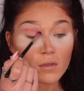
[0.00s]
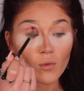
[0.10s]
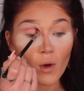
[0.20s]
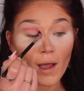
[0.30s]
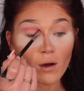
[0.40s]

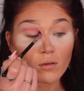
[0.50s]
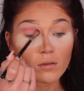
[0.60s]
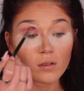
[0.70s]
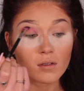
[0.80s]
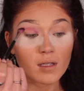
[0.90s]
Wow,
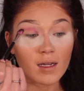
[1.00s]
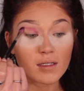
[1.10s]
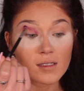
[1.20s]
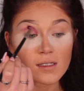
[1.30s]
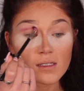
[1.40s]
that
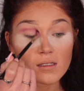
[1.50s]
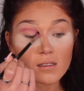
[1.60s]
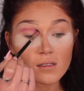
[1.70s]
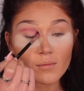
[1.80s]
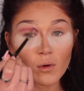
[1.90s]
is
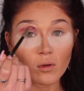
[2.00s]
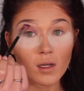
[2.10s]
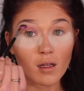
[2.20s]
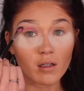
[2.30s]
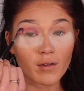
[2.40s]
some bold
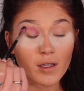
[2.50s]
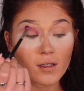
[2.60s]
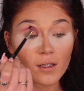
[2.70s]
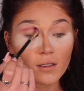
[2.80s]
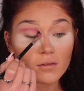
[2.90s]
color right
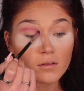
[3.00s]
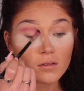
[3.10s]
there.